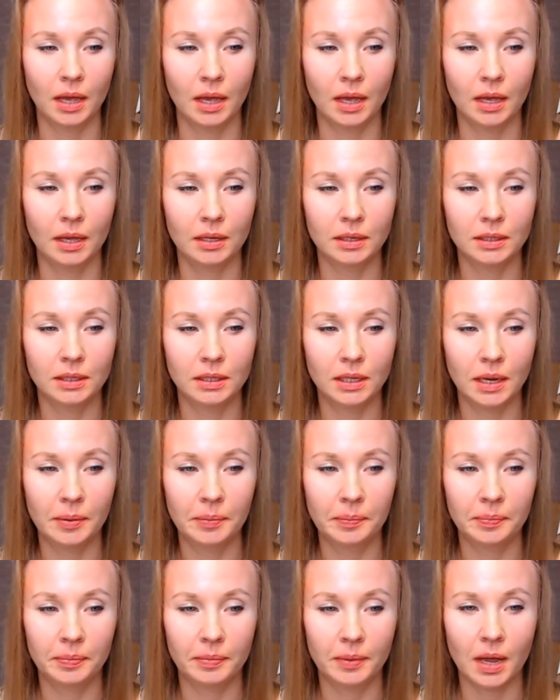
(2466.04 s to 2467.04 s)
and
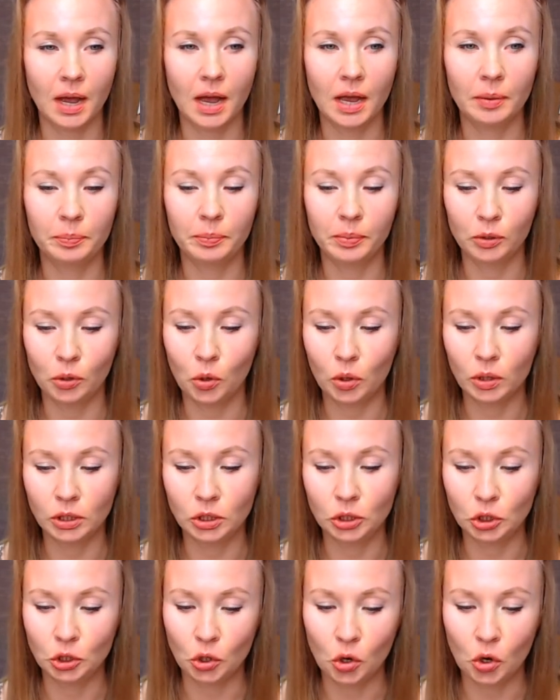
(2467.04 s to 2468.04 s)
yep I applaud
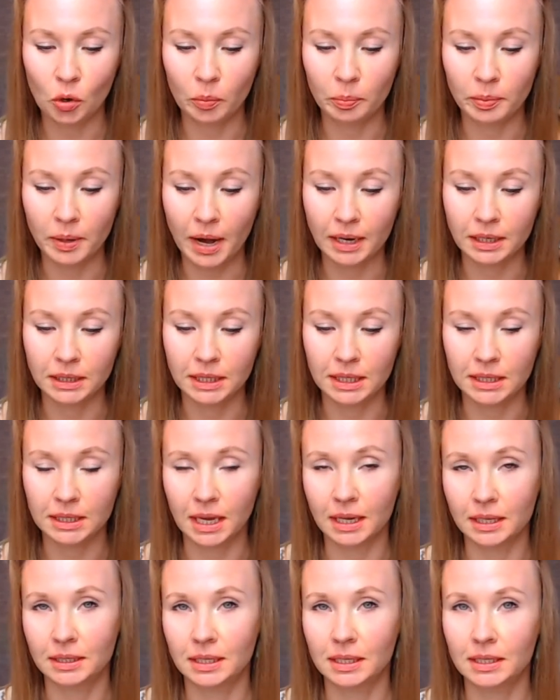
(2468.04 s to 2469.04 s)
your practice
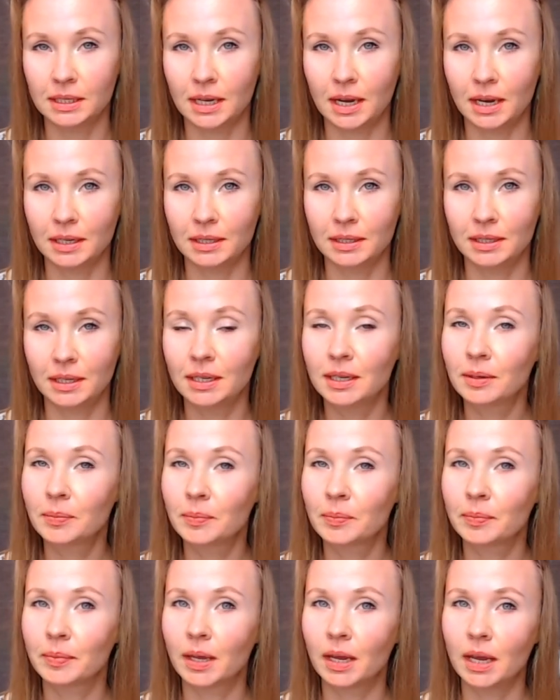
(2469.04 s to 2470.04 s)
exercising
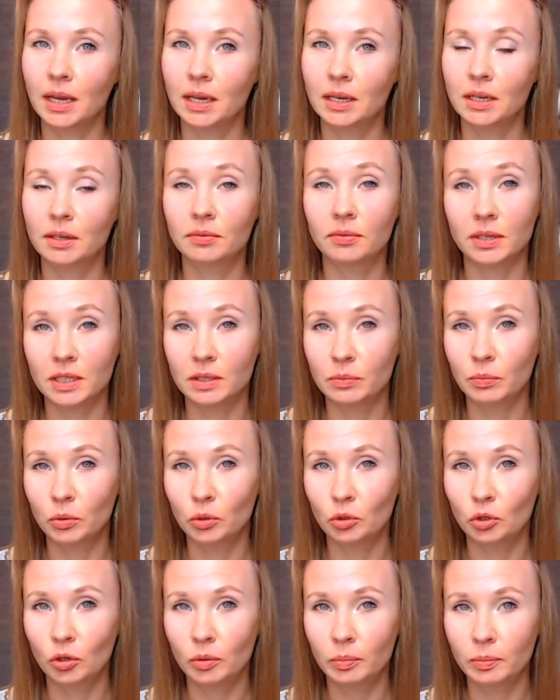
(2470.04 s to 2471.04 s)
in a
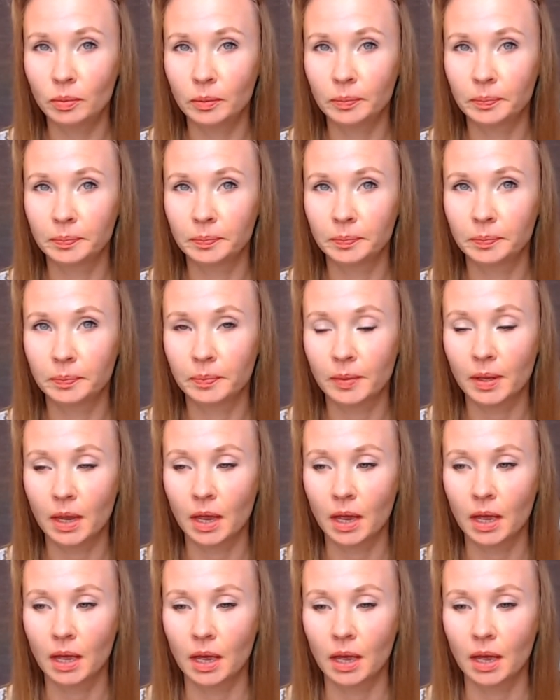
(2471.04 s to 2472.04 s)
Facebook group
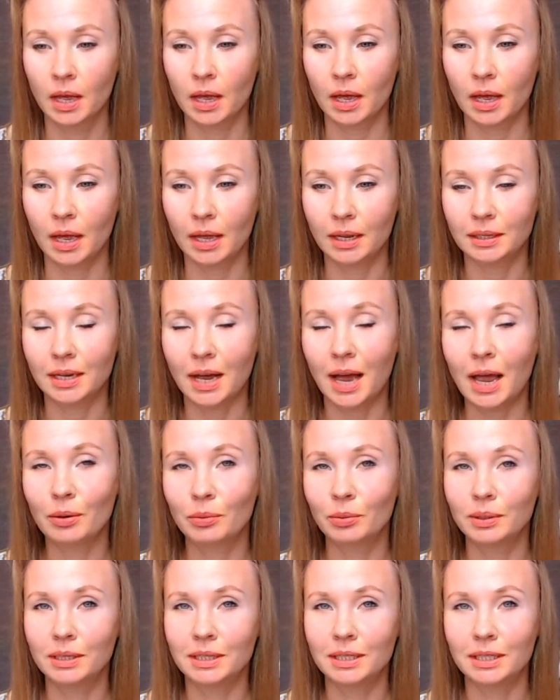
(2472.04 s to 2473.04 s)
and I
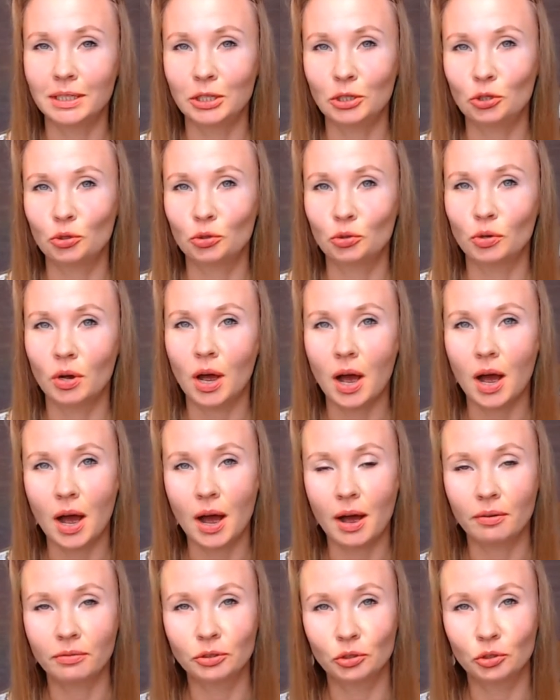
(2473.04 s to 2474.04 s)
will see you
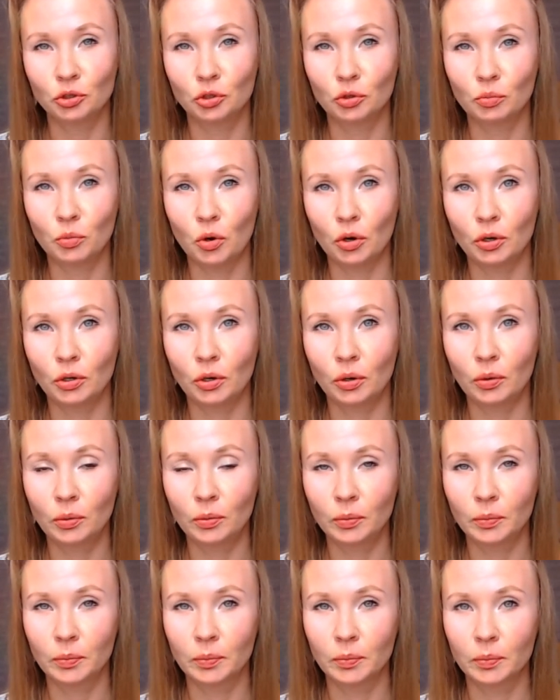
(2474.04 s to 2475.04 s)
after tomorrow
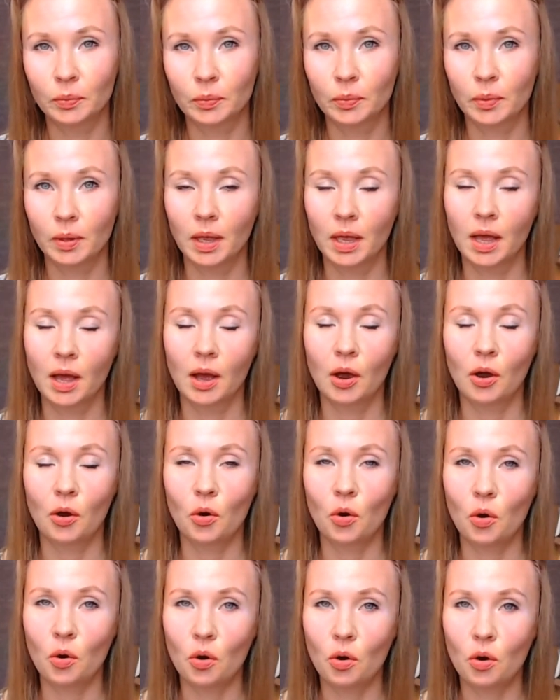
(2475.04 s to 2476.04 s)

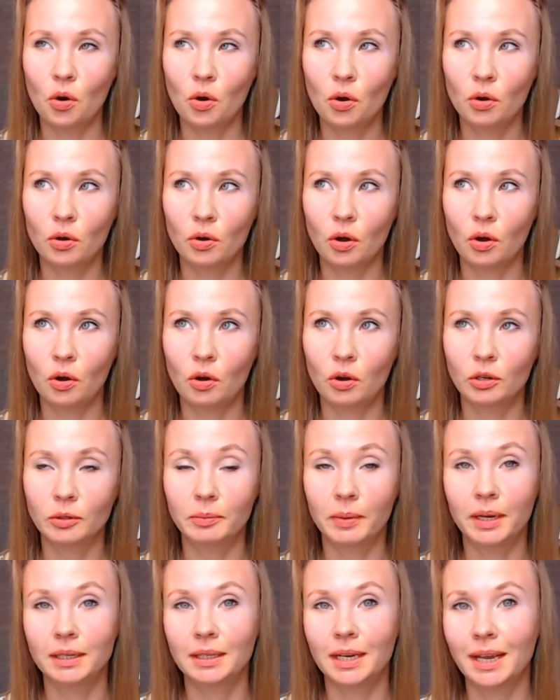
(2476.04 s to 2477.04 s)
or
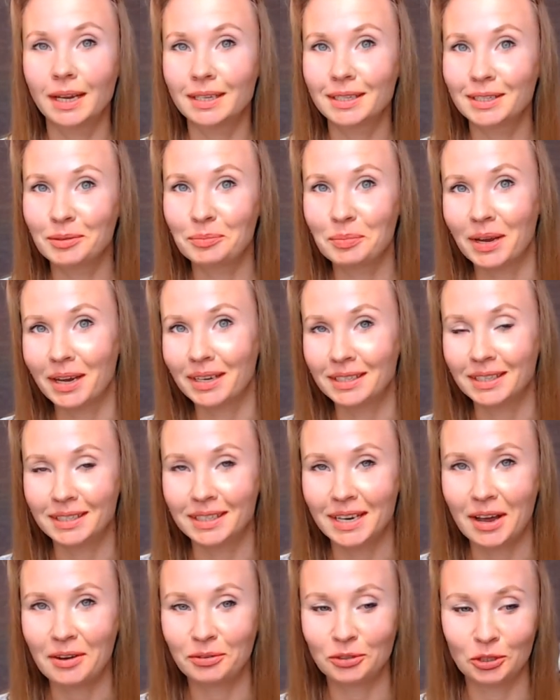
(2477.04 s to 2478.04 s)
on my next
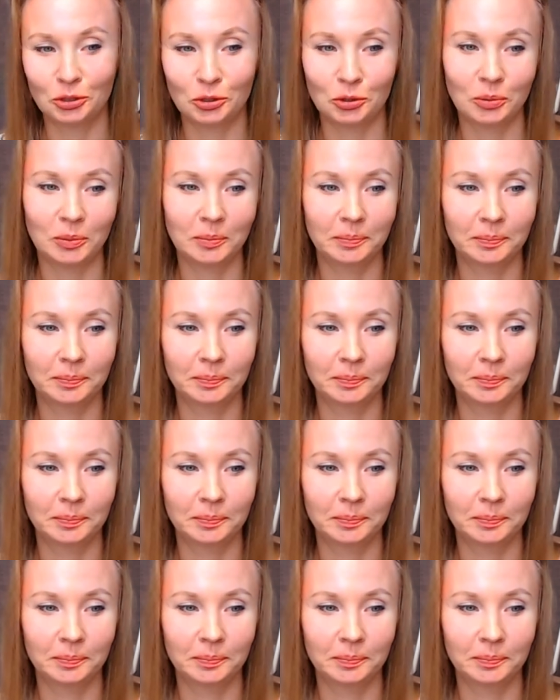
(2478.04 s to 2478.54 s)
painting afternoon